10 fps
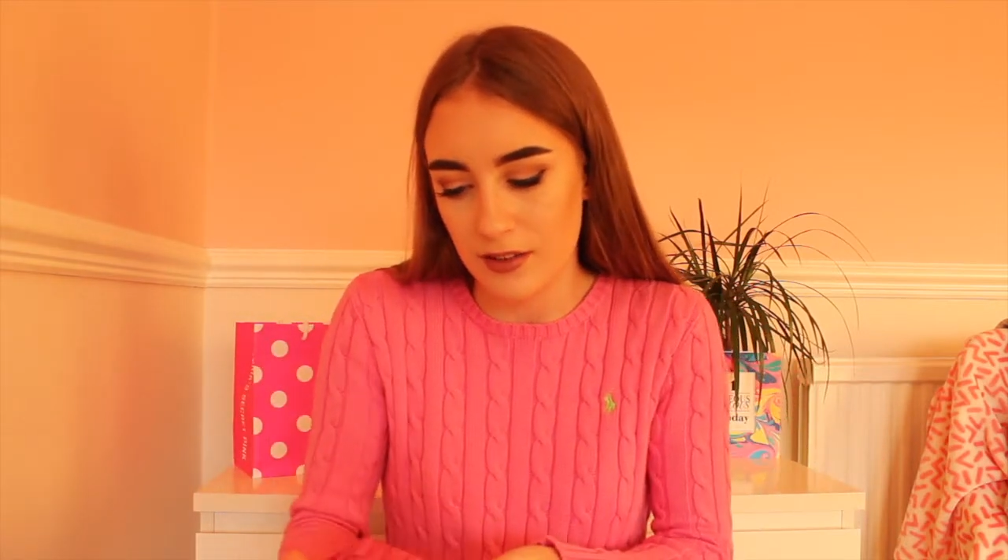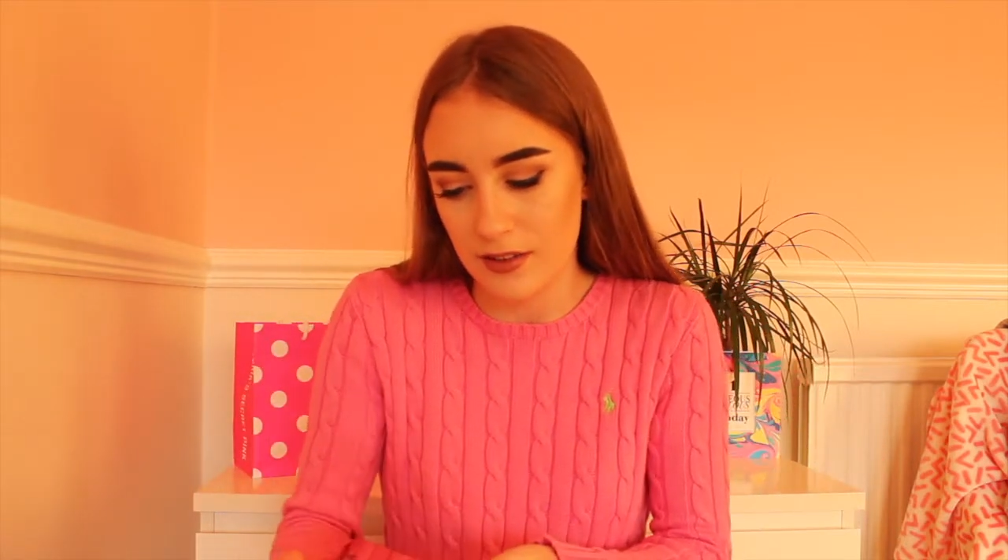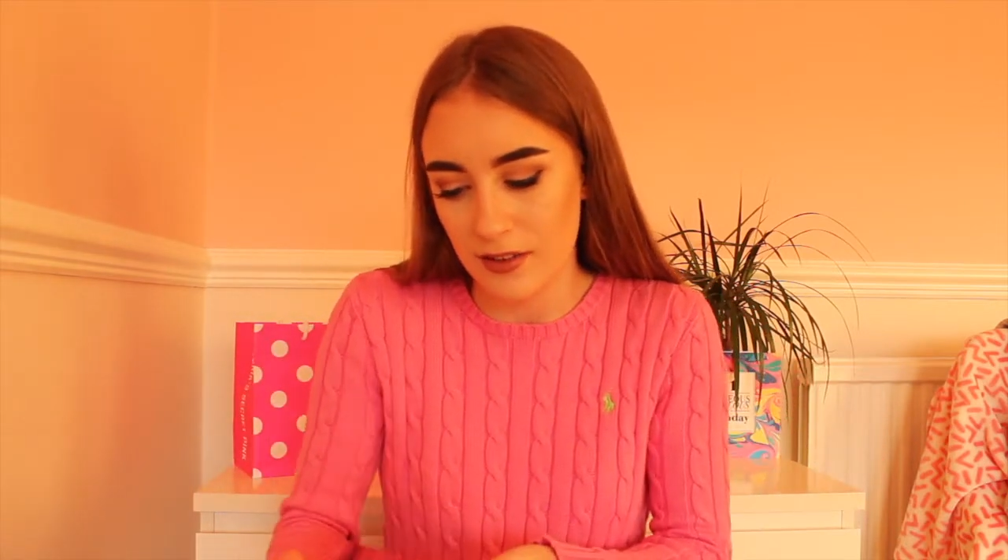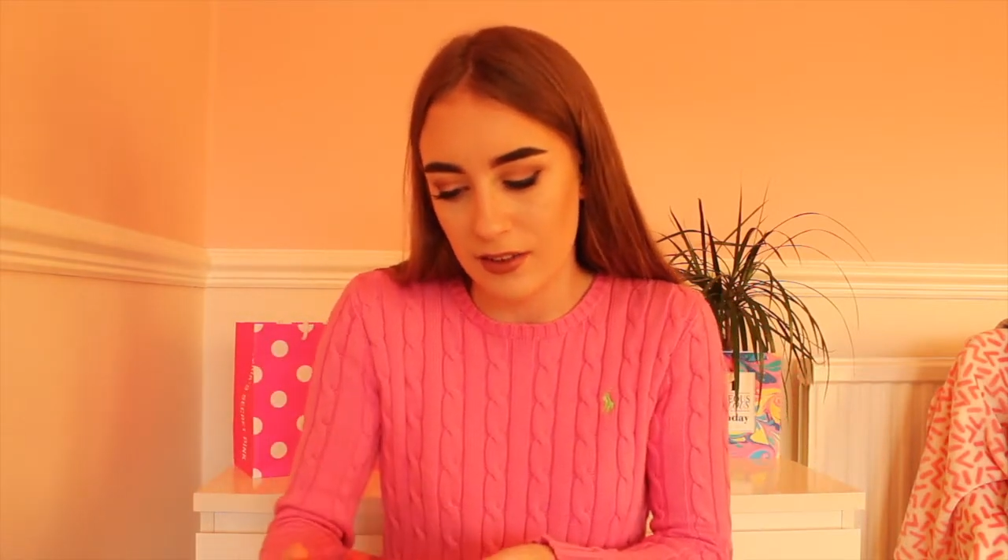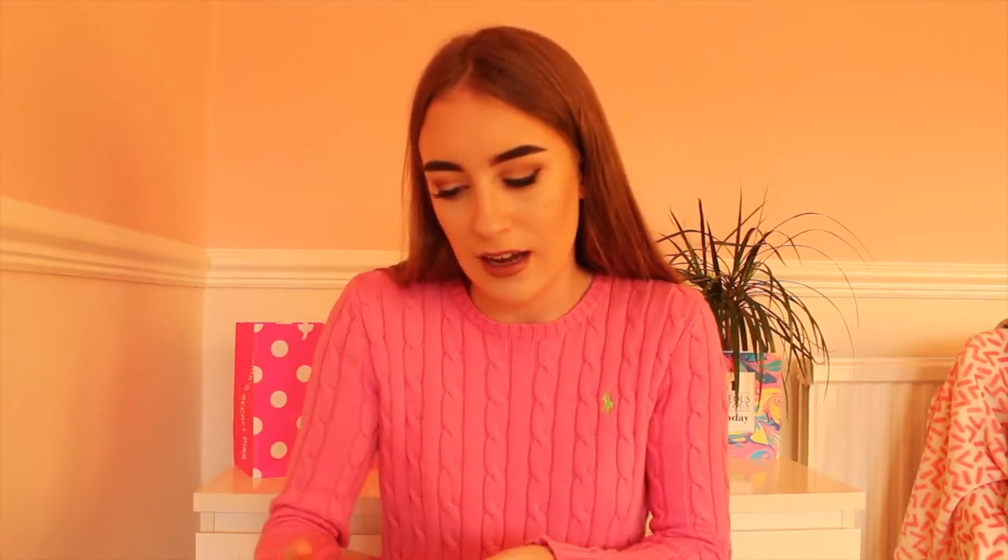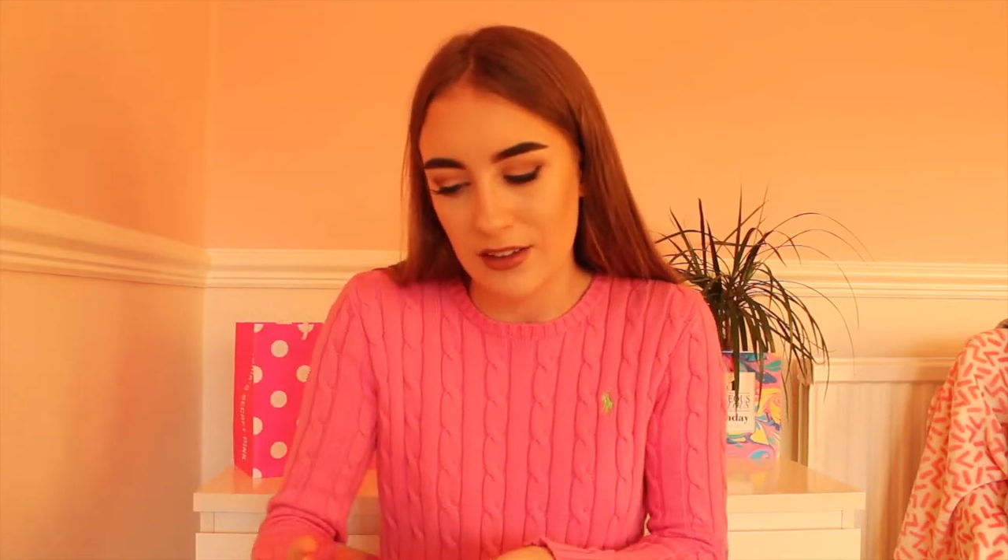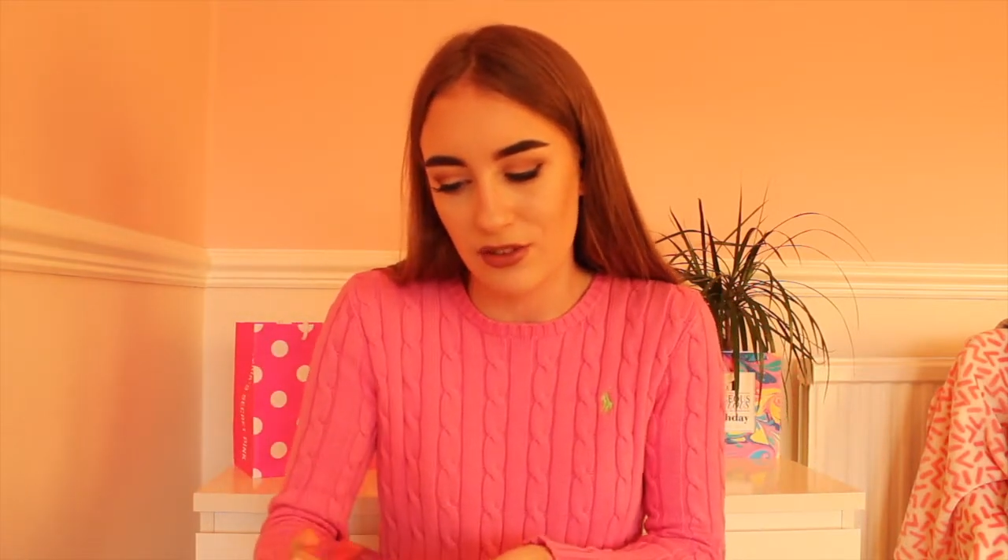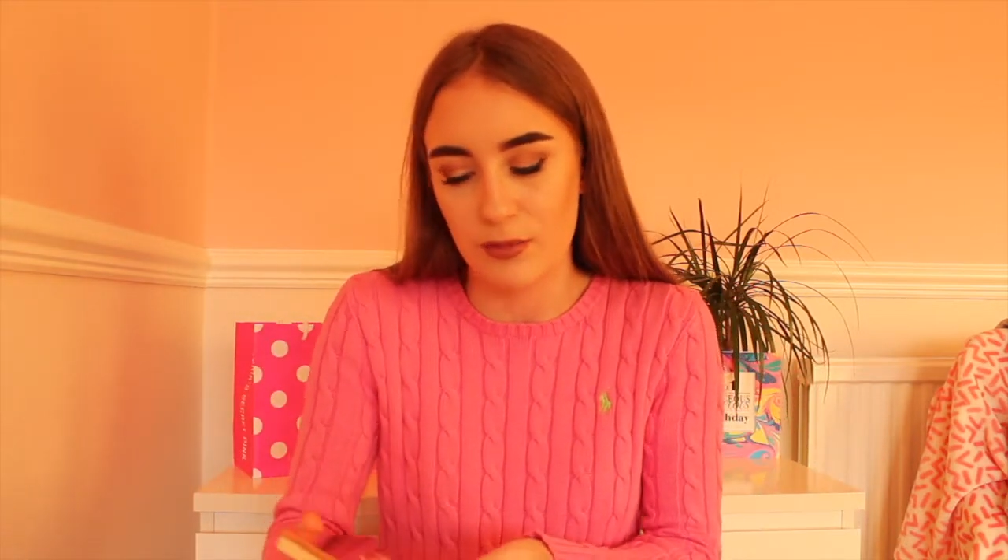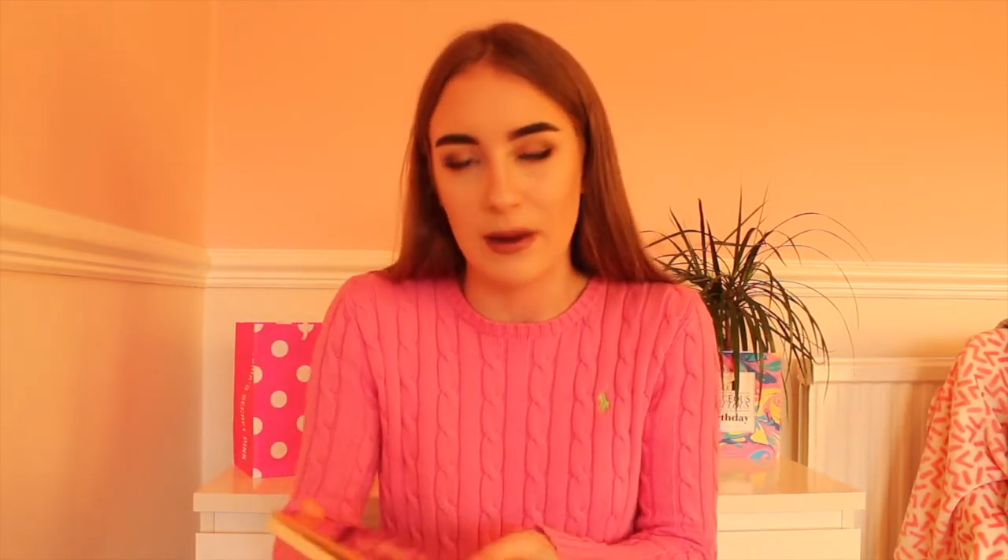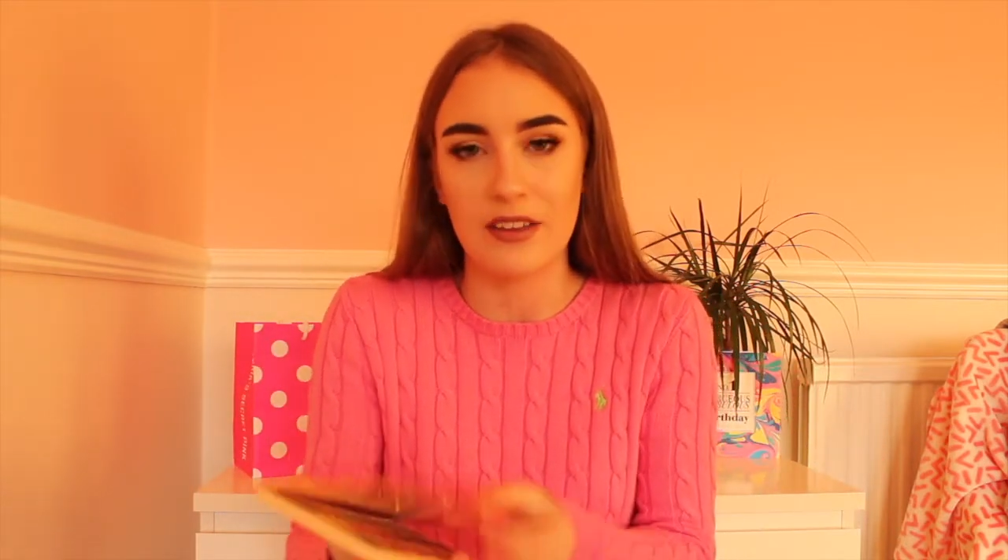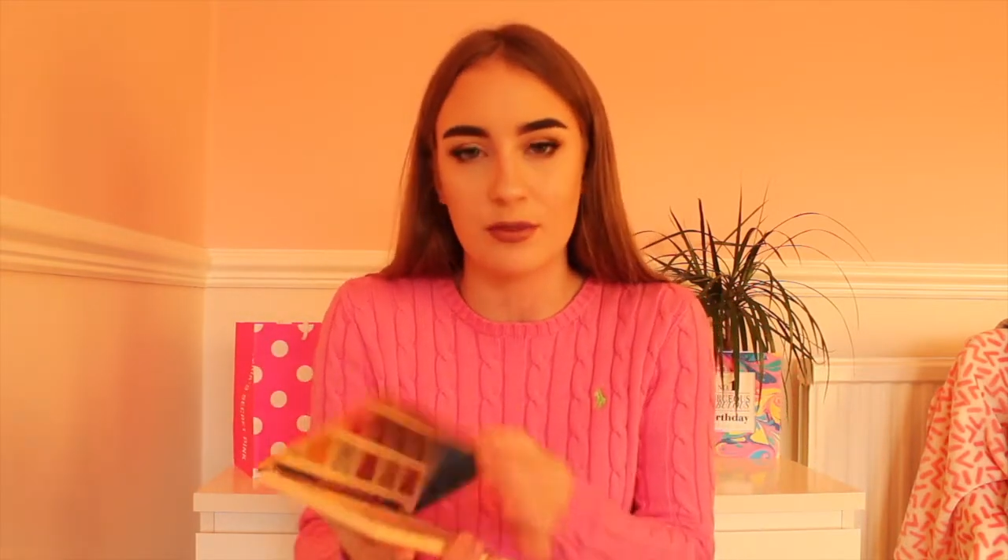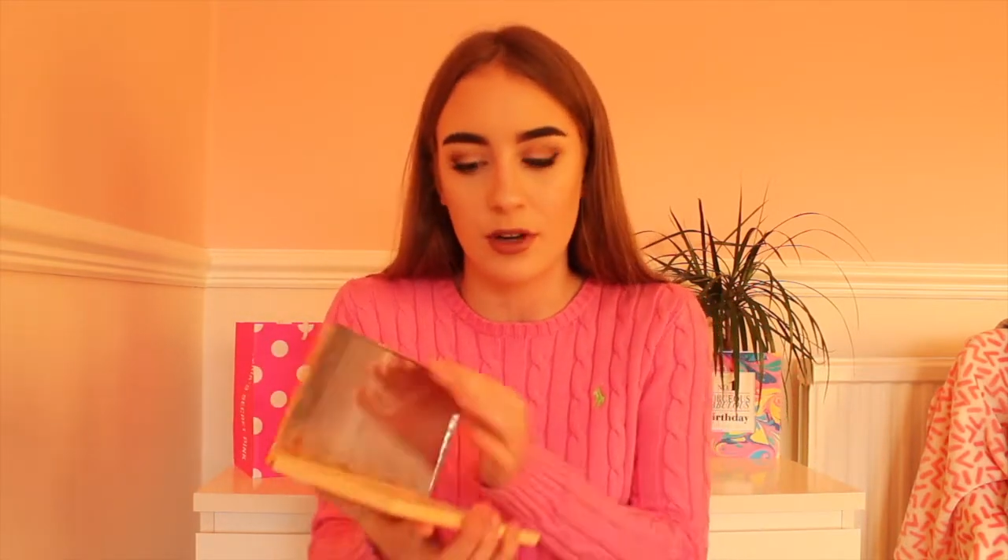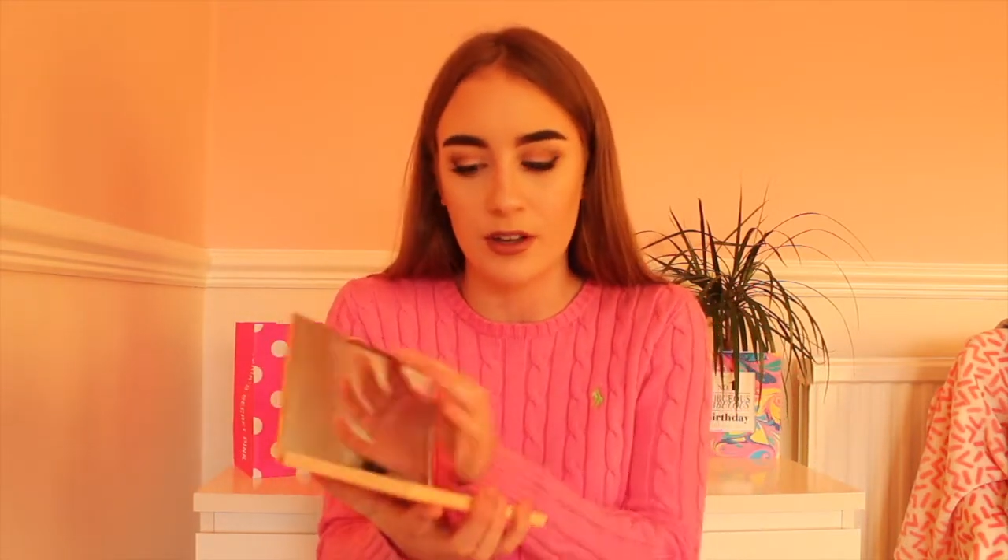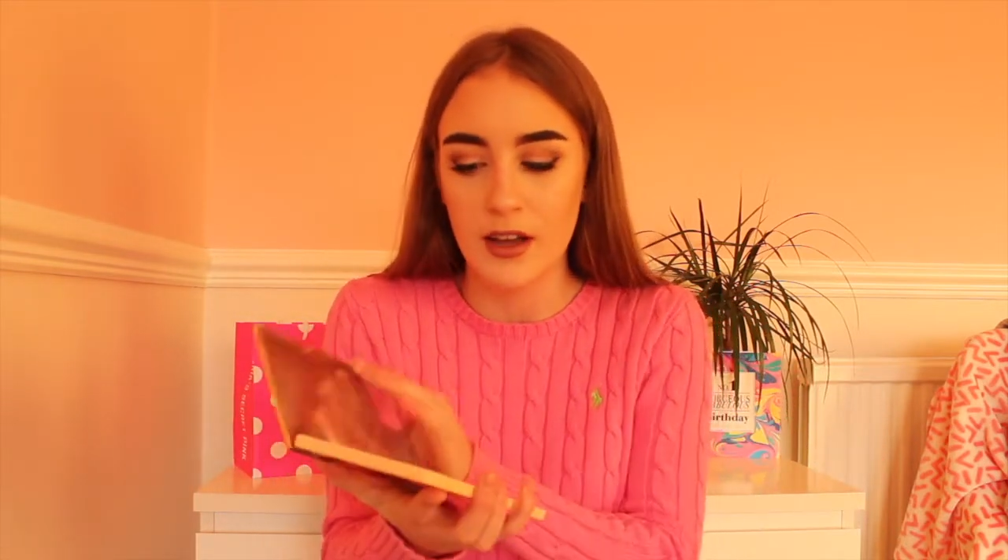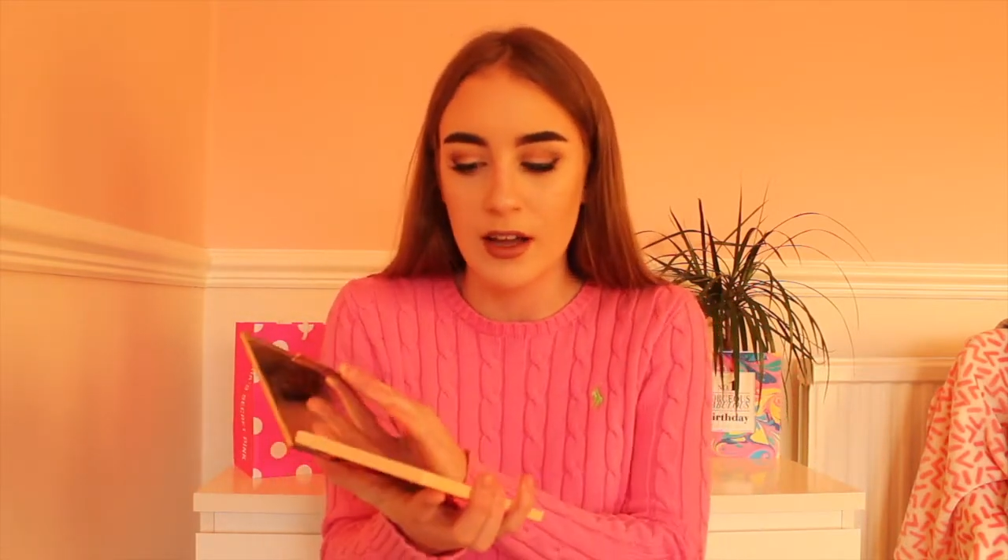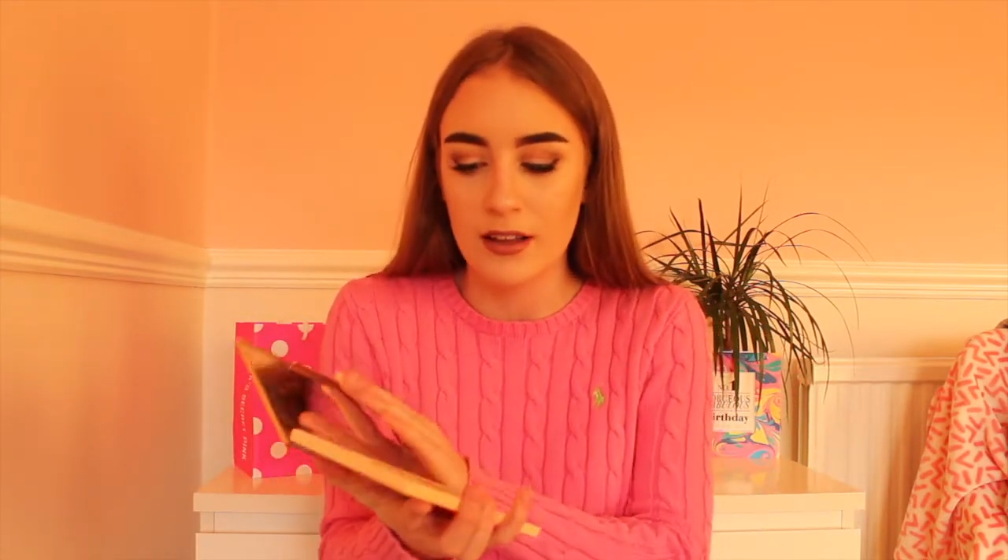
This is the Extra Spice one.